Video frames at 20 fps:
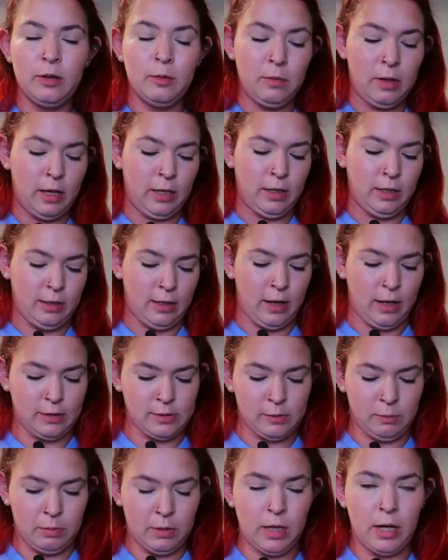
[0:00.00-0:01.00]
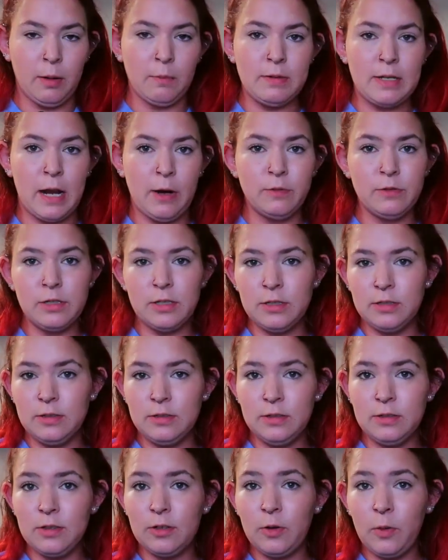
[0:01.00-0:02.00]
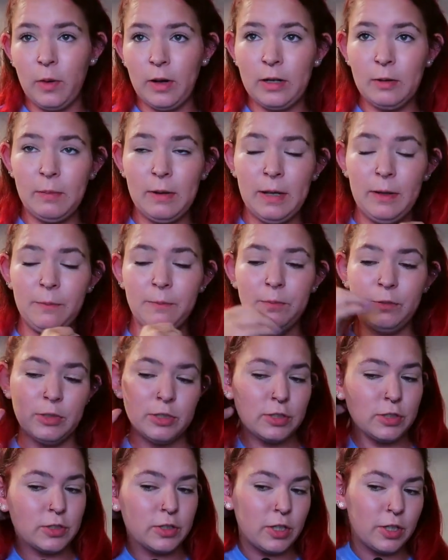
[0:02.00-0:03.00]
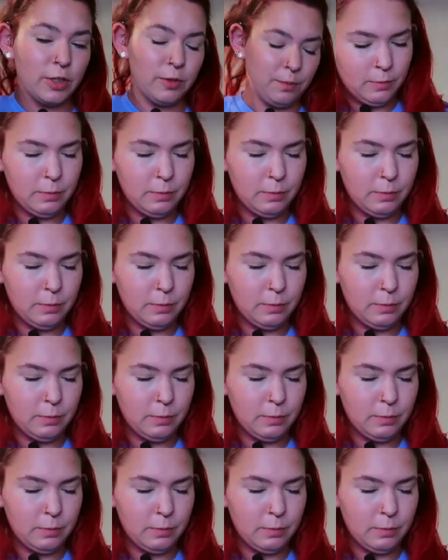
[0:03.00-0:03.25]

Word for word: and he has plumped out quite a bit, which is good.